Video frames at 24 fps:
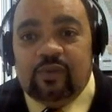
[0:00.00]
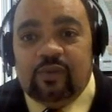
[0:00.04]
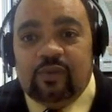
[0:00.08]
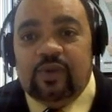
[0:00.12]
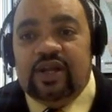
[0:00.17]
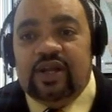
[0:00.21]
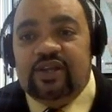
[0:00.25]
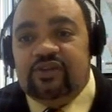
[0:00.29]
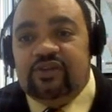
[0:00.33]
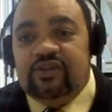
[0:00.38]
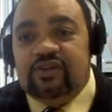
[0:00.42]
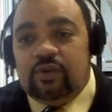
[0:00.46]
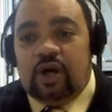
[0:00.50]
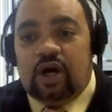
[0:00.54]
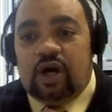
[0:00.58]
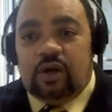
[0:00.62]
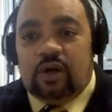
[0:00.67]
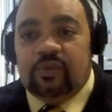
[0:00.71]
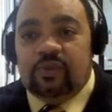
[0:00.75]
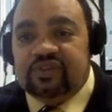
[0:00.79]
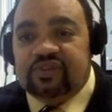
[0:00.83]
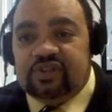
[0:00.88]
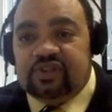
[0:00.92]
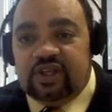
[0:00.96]
way you'll
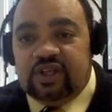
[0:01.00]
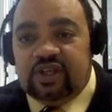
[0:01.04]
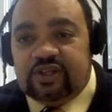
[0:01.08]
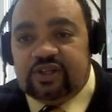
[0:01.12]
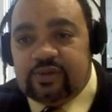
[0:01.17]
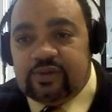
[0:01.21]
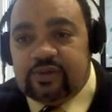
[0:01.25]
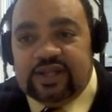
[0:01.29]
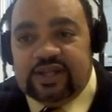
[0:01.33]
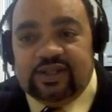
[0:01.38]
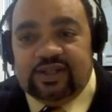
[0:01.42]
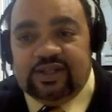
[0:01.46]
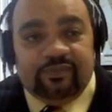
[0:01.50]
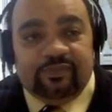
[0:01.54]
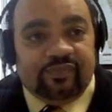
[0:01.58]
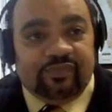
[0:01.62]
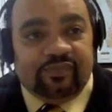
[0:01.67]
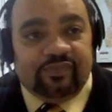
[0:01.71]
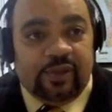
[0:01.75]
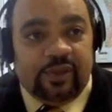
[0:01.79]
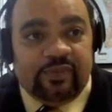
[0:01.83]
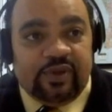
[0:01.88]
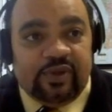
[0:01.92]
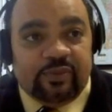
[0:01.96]
always get credit.
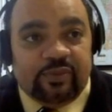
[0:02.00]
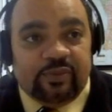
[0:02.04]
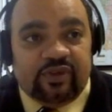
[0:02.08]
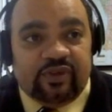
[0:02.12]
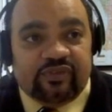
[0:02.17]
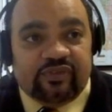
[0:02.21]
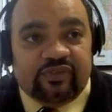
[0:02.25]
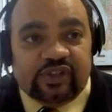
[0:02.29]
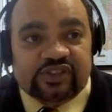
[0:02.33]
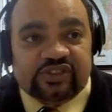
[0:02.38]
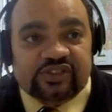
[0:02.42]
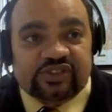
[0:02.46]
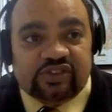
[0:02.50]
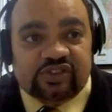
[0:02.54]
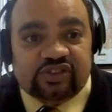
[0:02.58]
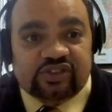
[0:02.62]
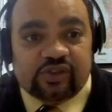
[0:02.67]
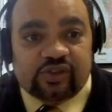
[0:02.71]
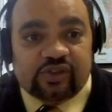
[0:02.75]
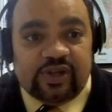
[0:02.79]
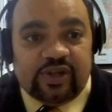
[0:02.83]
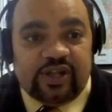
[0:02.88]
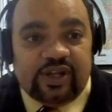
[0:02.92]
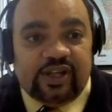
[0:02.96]
Let me refresh the
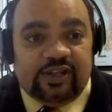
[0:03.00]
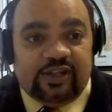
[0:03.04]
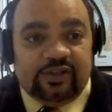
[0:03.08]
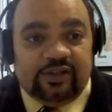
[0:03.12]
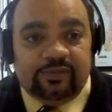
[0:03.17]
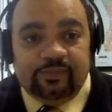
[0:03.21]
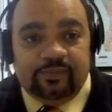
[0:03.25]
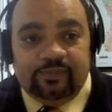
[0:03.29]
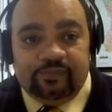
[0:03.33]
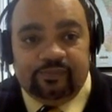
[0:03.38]
screen.